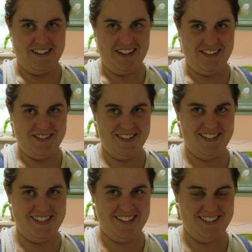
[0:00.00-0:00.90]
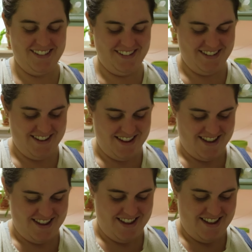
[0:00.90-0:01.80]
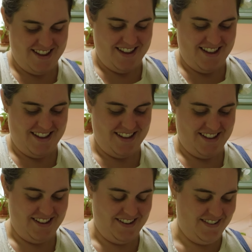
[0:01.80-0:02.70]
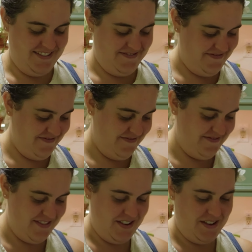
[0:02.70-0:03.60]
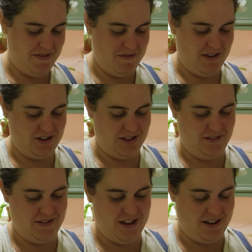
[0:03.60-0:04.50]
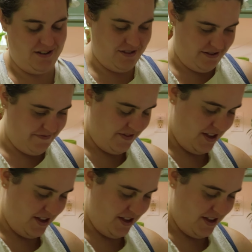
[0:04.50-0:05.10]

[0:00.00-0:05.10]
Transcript: Color ones? Alright. Well, maybe I should leave that guy on there.